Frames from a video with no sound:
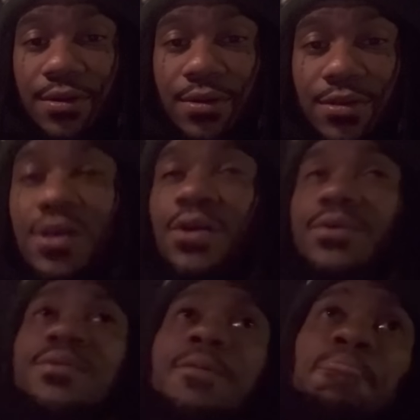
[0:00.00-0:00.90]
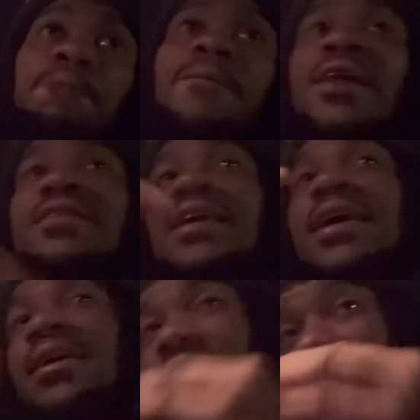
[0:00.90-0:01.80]
So after
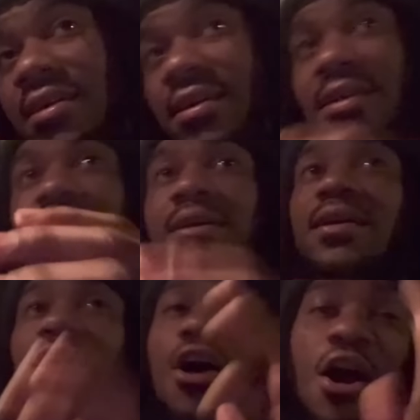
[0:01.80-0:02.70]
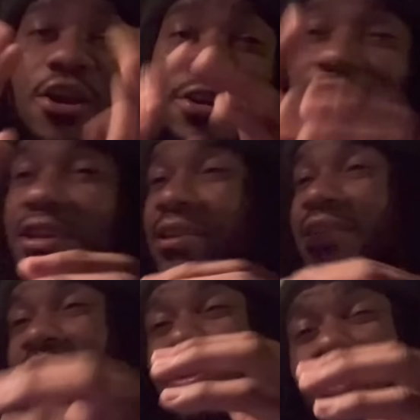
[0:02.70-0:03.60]
they arguing and,
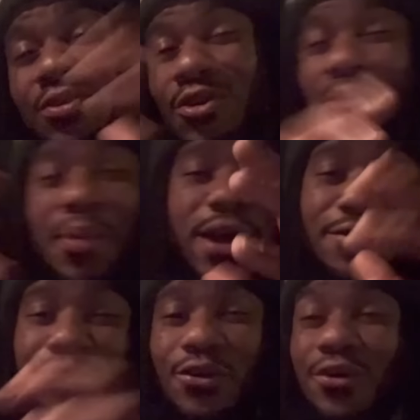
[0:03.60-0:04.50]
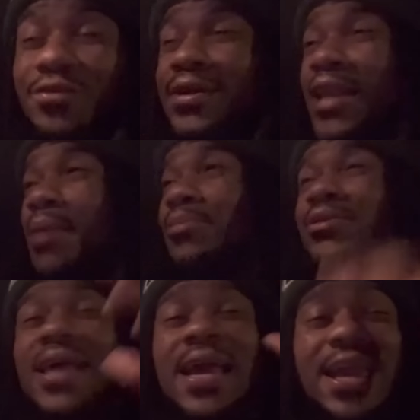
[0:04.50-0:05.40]
going back and forth, neighbors,
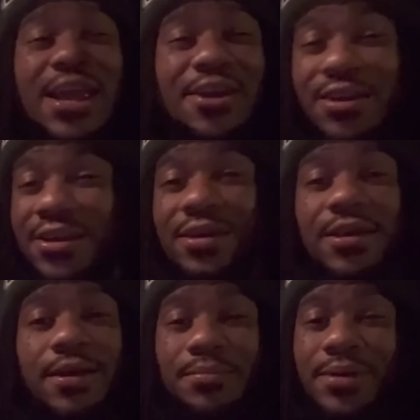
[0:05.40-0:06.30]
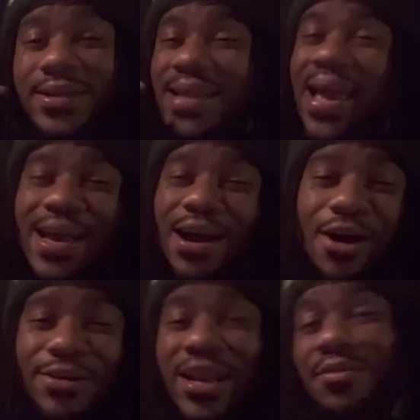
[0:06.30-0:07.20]
they hearing it, but they ain't
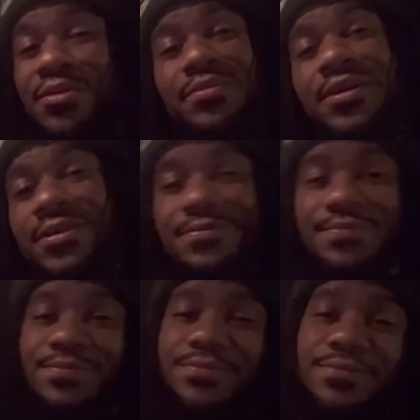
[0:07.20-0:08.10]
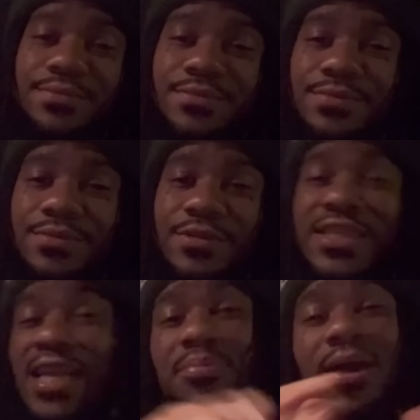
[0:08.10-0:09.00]
called 911 because
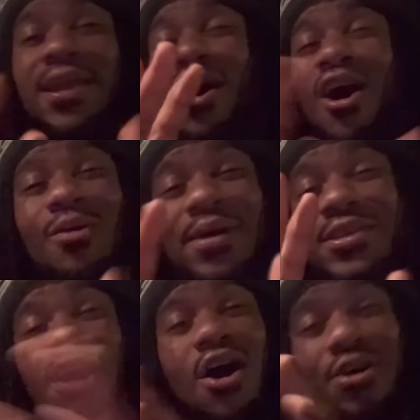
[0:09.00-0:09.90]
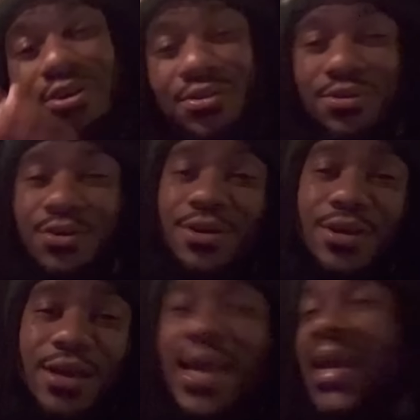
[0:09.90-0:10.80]
they probably always argue.
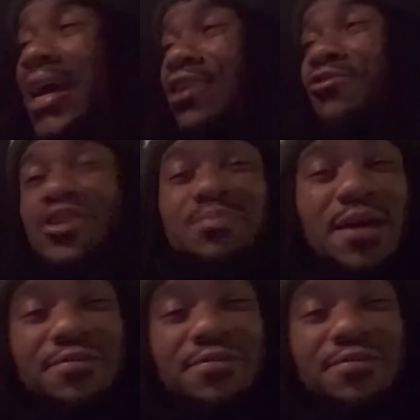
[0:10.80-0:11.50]
He ain't got no respect